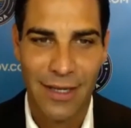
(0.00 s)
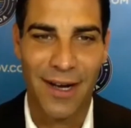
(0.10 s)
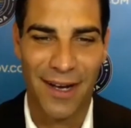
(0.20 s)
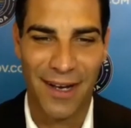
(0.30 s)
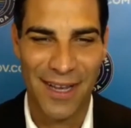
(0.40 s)

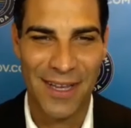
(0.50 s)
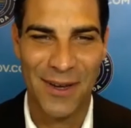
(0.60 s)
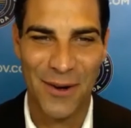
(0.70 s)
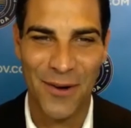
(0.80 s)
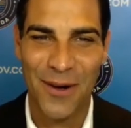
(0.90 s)

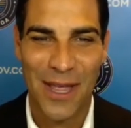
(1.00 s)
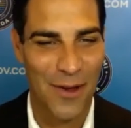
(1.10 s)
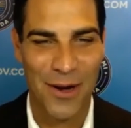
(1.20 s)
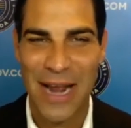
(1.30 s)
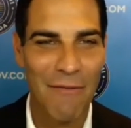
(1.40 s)

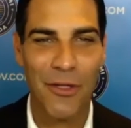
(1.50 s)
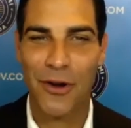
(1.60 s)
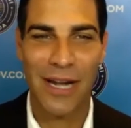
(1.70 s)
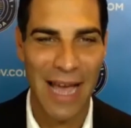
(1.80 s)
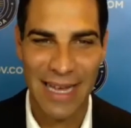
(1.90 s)
they're going to have other
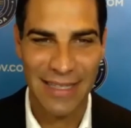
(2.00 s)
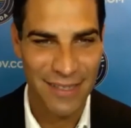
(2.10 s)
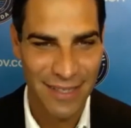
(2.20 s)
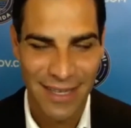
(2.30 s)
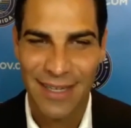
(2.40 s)

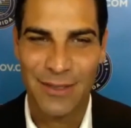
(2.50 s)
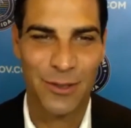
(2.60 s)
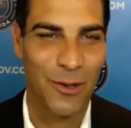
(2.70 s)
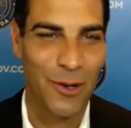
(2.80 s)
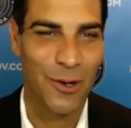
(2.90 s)
clients.
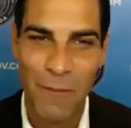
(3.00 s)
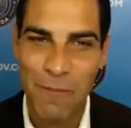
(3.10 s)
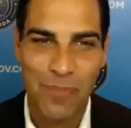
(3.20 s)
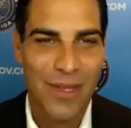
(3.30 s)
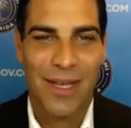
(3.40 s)

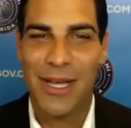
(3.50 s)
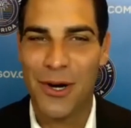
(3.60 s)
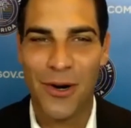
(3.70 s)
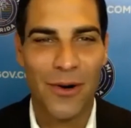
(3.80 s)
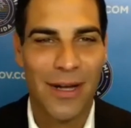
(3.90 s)
So
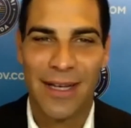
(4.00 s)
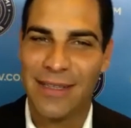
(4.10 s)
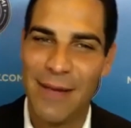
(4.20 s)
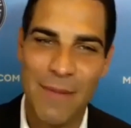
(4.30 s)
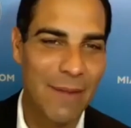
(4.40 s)

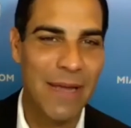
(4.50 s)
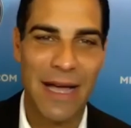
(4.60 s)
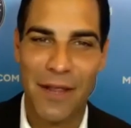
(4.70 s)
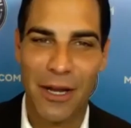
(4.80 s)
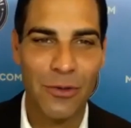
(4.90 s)
they may be
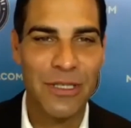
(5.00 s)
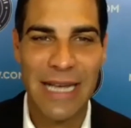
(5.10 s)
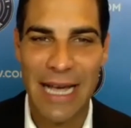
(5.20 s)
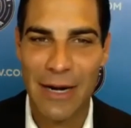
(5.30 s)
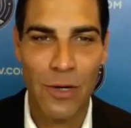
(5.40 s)
on the
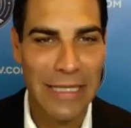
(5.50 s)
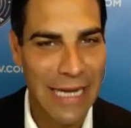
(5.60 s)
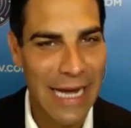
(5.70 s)
losing end one day